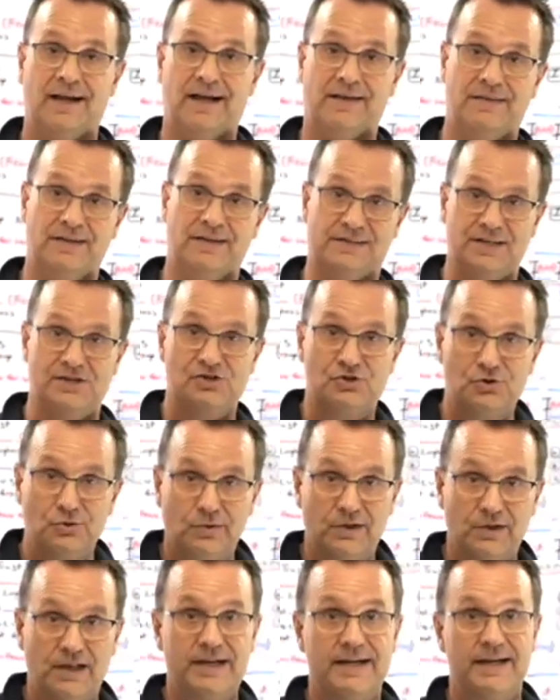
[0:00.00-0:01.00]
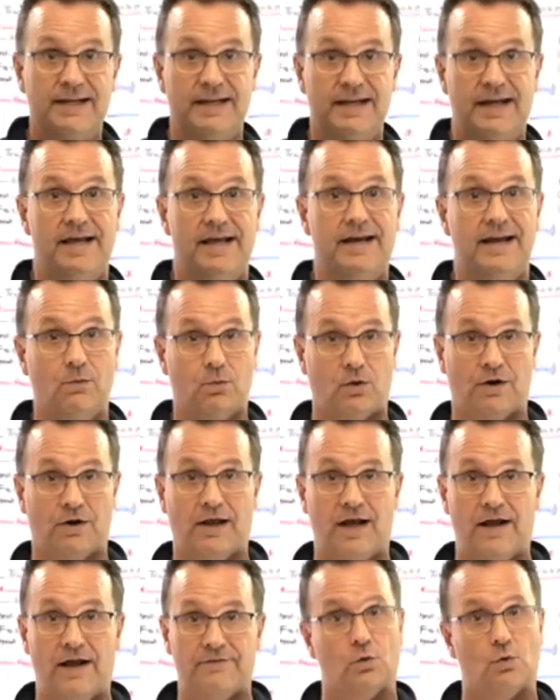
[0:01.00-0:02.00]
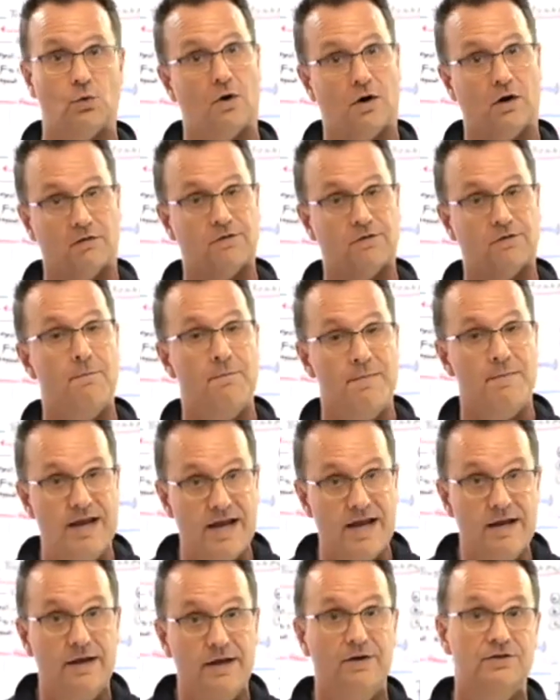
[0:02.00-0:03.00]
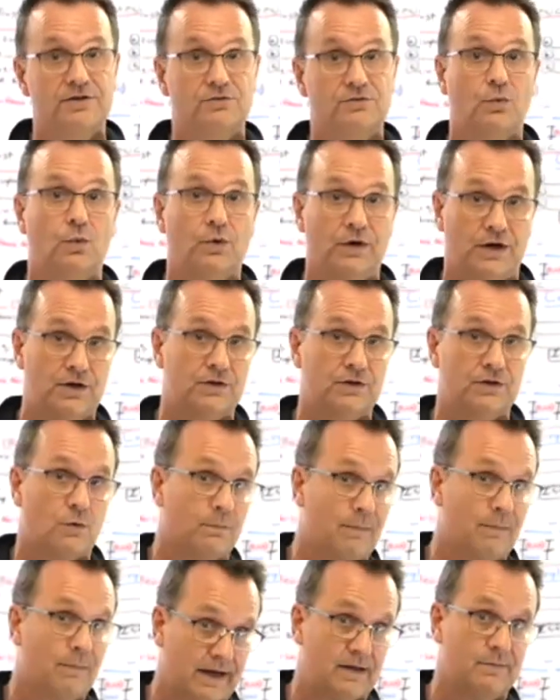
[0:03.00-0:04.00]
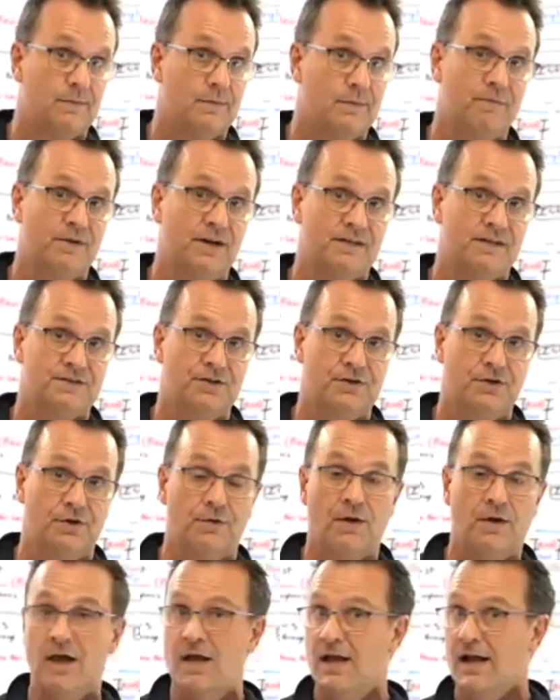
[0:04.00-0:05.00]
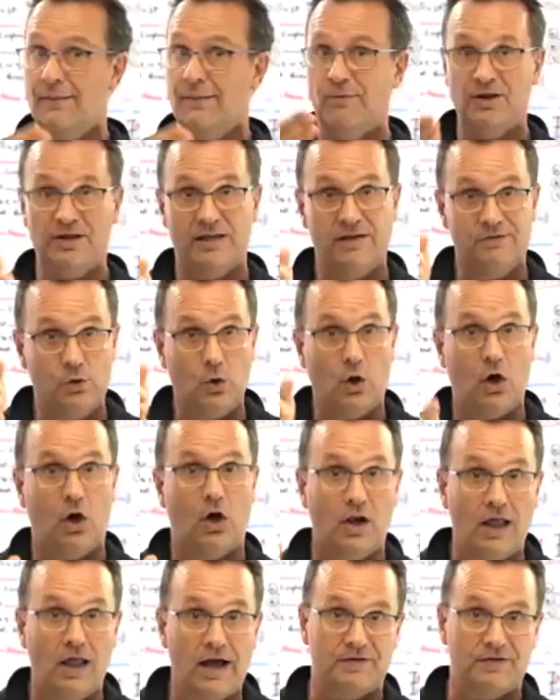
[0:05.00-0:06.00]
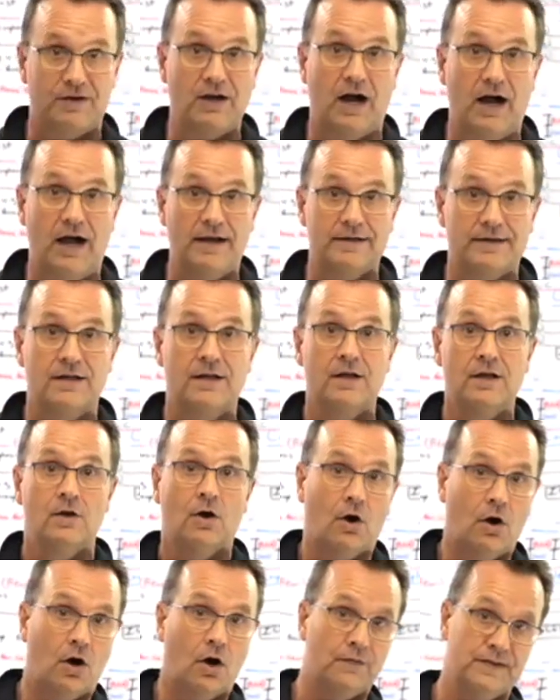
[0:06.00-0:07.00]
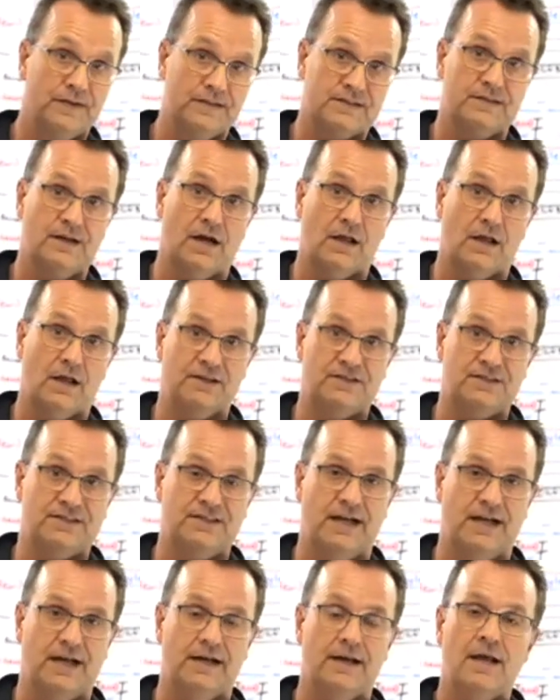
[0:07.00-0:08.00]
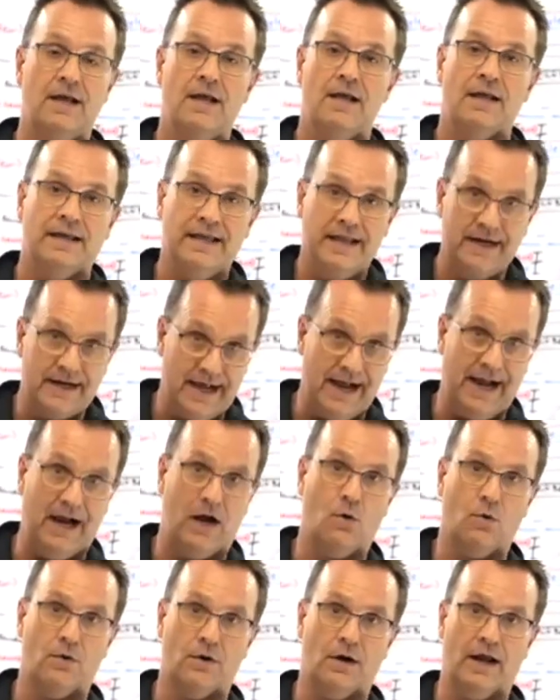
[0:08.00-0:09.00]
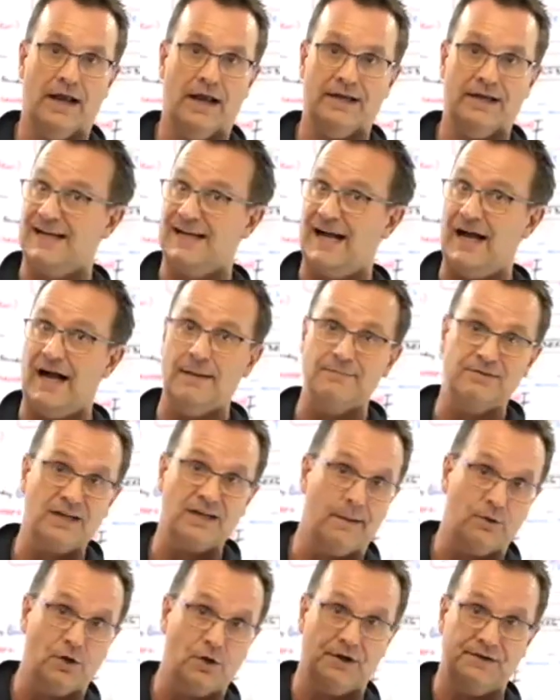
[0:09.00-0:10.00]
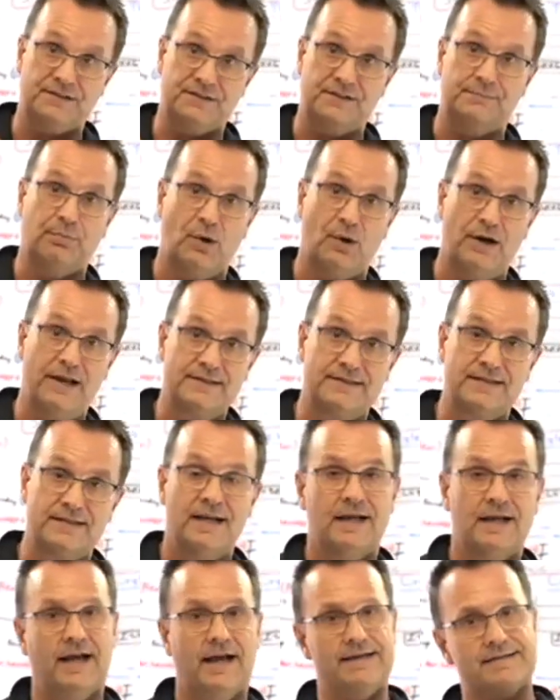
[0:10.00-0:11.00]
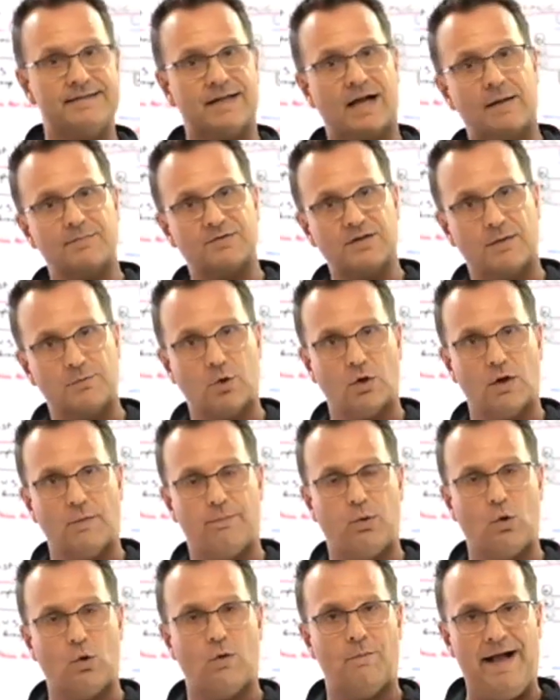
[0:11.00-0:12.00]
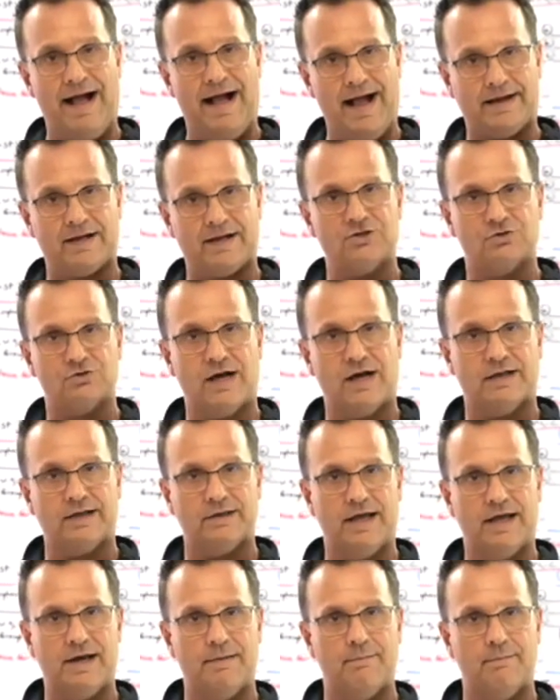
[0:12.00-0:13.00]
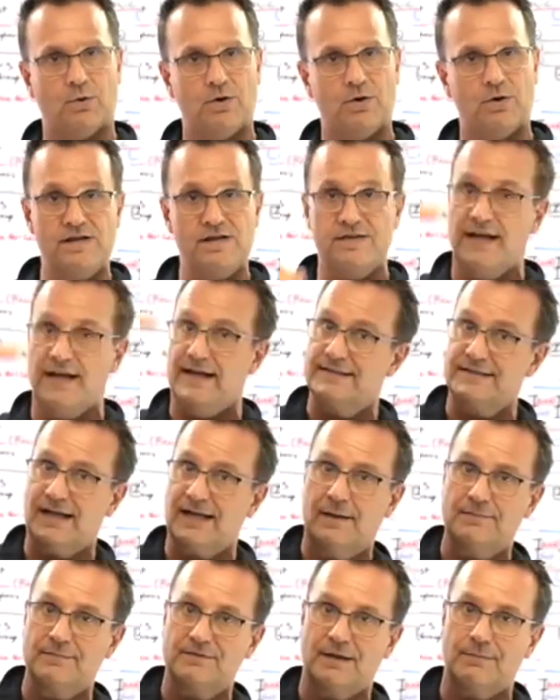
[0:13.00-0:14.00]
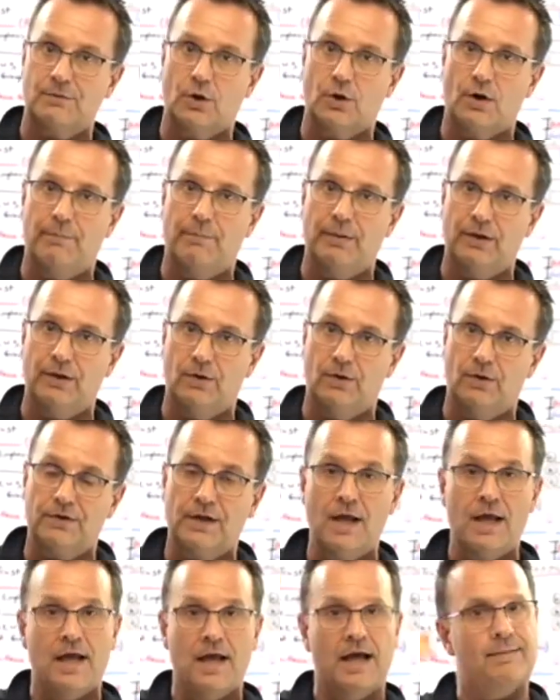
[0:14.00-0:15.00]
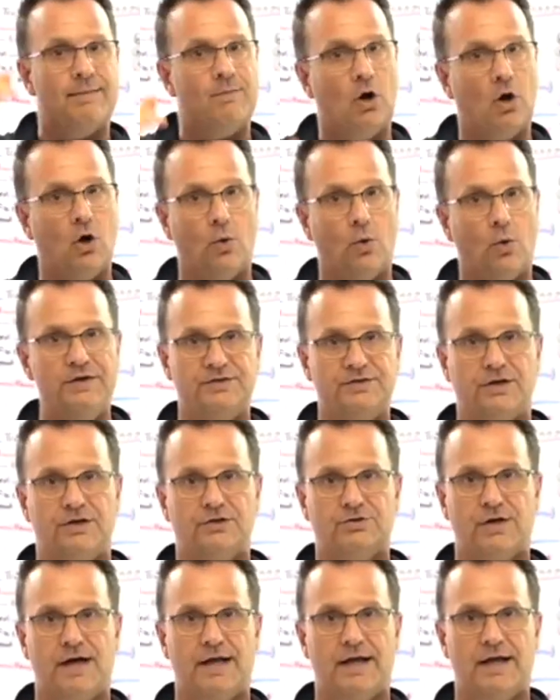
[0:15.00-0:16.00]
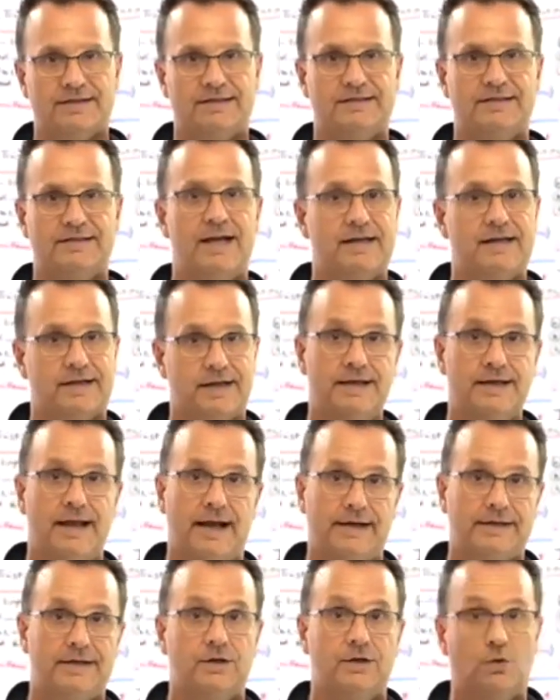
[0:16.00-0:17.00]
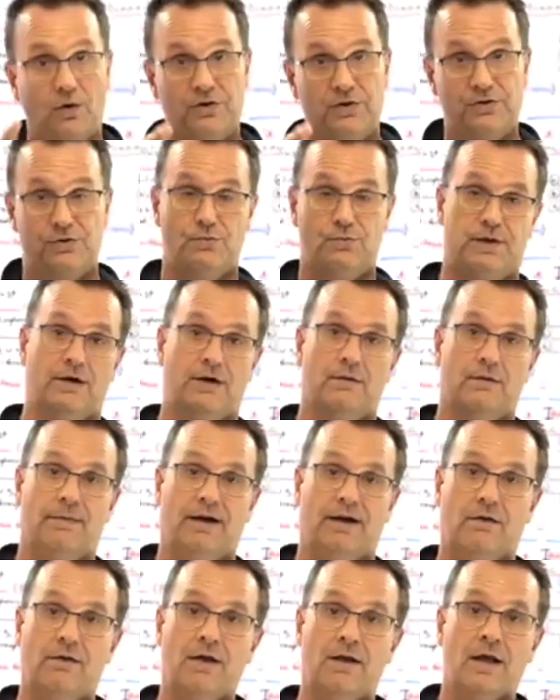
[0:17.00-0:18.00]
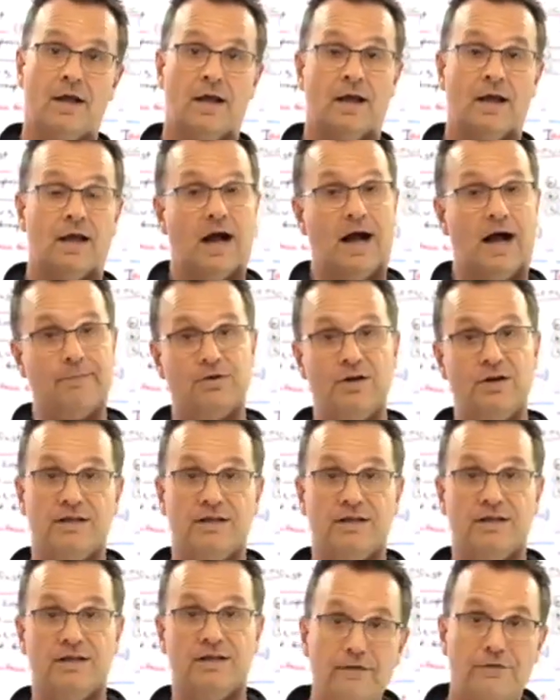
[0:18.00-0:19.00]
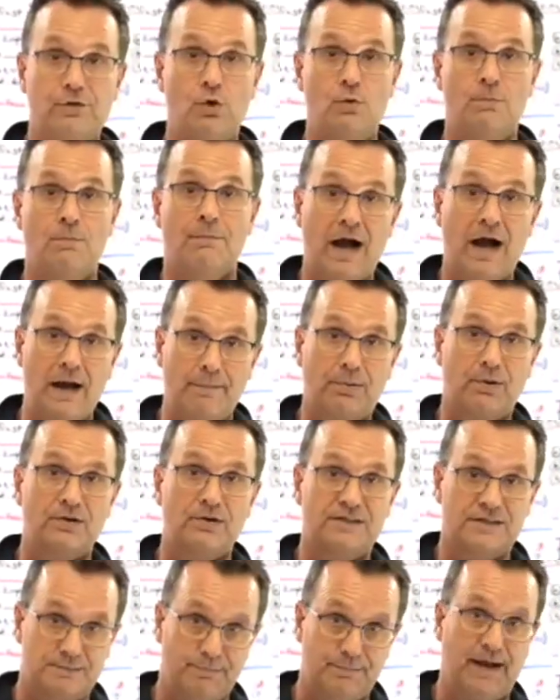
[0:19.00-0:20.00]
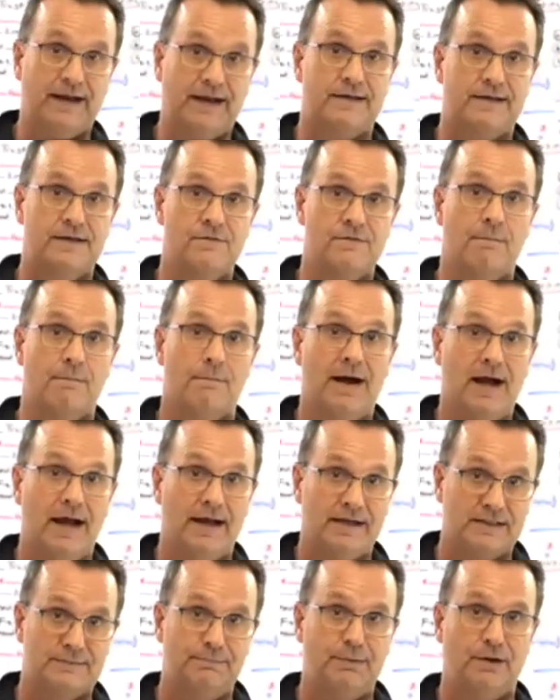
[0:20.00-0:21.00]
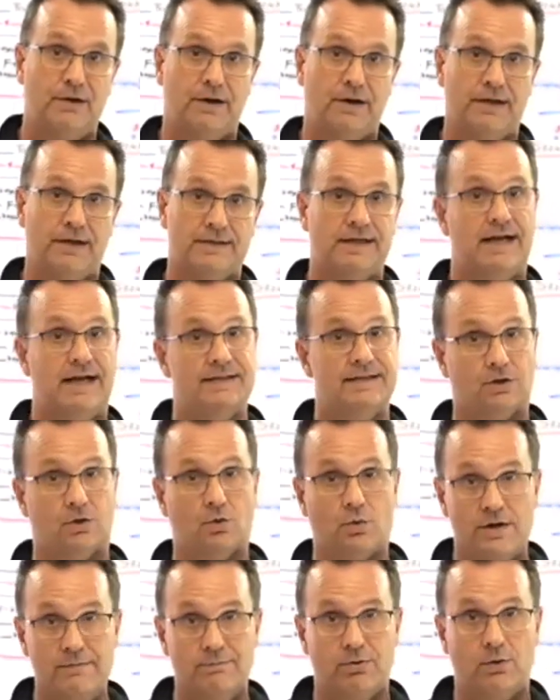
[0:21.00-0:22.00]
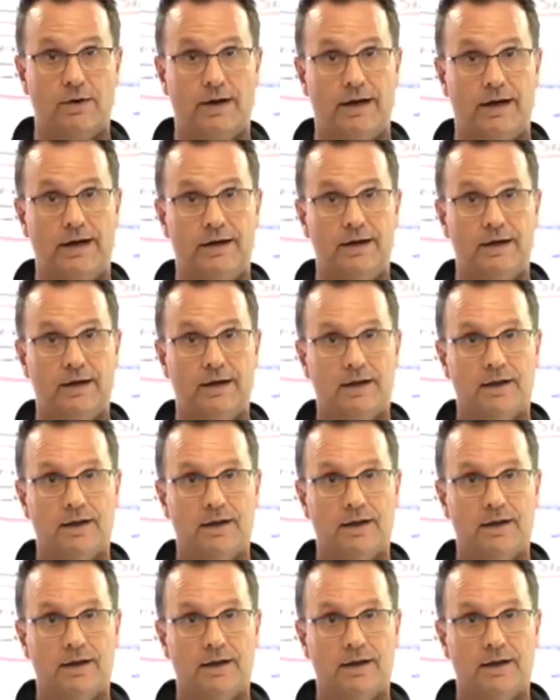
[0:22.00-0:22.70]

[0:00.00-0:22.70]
Like, this is you leaning in, and we're going to have to work. For me, here's what, here's what my commitment is to you I'm going to give you all I've got on this knowledge set in an hour. At times, I'm going to sprint. At times, I'm going to pull back and try to let it breathe. At times, I'm going to build. And I'm always going to try to stay connected to what you care about. I'm going to give you my perspective, my experience as a Green Beret